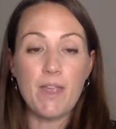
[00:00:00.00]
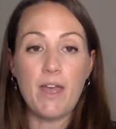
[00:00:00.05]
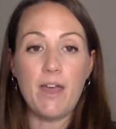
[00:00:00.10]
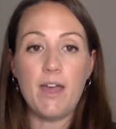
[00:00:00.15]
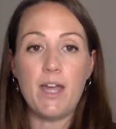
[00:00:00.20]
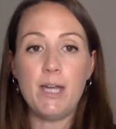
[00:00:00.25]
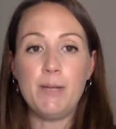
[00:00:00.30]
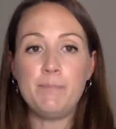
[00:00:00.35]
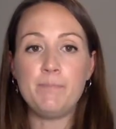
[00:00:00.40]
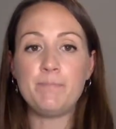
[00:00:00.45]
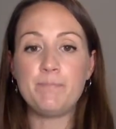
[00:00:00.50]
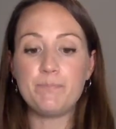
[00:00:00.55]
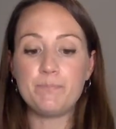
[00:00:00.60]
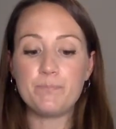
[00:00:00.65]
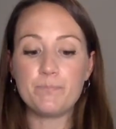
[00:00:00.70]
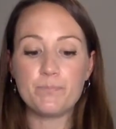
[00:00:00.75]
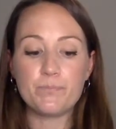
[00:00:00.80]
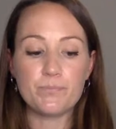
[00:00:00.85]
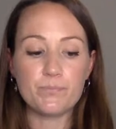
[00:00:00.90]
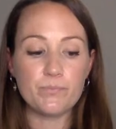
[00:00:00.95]
Um,
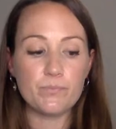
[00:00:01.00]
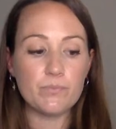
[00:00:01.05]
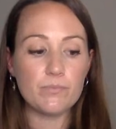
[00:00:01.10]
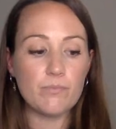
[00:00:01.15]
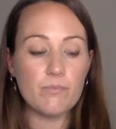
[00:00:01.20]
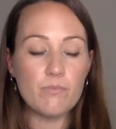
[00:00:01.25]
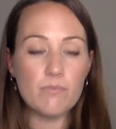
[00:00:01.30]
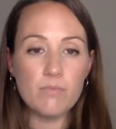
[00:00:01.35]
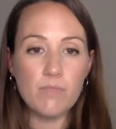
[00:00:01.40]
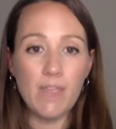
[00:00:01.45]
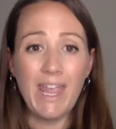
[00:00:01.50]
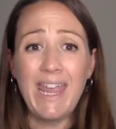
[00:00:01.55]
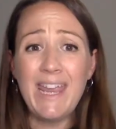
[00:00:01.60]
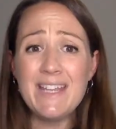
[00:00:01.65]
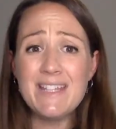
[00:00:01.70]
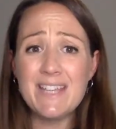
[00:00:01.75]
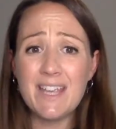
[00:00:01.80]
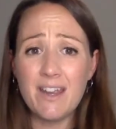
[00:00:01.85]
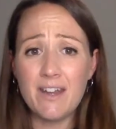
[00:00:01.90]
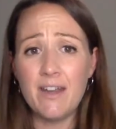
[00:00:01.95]

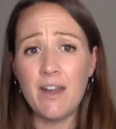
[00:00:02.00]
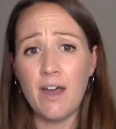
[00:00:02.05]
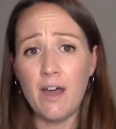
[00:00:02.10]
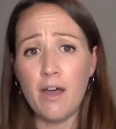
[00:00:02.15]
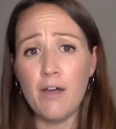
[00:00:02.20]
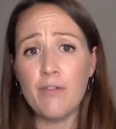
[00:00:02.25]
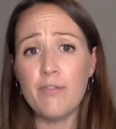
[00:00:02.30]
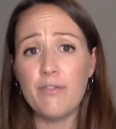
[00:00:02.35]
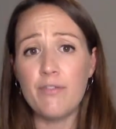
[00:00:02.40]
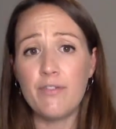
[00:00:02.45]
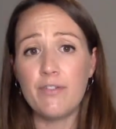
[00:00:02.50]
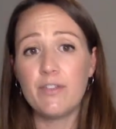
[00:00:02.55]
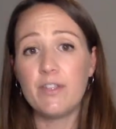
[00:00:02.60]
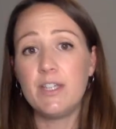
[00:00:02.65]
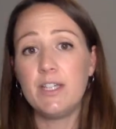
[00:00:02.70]
eating enough